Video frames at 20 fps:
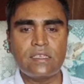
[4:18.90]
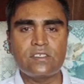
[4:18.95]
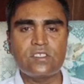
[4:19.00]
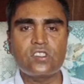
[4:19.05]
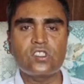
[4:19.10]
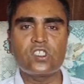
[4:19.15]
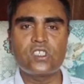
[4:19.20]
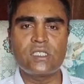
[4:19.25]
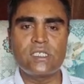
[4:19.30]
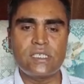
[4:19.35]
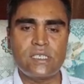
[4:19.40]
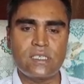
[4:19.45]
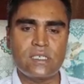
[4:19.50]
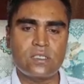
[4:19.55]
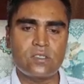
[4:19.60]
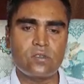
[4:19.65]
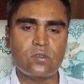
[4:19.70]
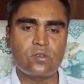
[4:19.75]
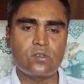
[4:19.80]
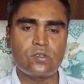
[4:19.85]
last 3
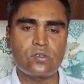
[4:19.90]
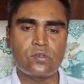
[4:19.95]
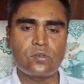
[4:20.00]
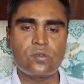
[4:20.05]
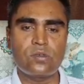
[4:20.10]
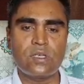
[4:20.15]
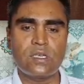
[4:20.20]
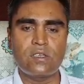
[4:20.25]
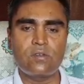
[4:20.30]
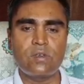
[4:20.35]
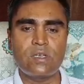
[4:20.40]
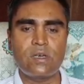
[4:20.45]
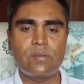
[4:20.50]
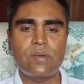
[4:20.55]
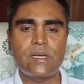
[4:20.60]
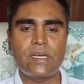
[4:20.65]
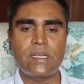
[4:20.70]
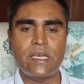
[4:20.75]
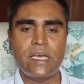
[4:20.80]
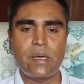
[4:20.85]
years or so, and we are
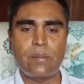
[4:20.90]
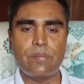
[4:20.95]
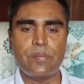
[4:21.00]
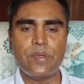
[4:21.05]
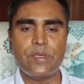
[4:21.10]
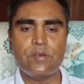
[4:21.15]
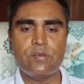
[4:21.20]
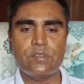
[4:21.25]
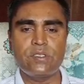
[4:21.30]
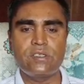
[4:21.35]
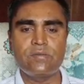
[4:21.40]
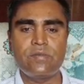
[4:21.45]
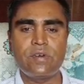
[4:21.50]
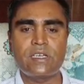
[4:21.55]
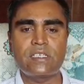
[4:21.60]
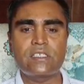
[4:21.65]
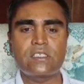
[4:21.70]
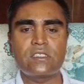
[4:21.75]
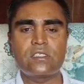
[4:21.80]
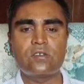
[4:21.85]
very happy with the
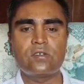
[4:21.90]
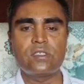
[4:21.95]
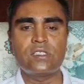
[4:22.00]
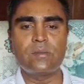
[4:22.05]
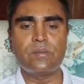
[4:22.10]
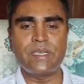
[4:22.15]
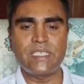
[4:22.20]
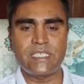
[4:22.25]
functioning with the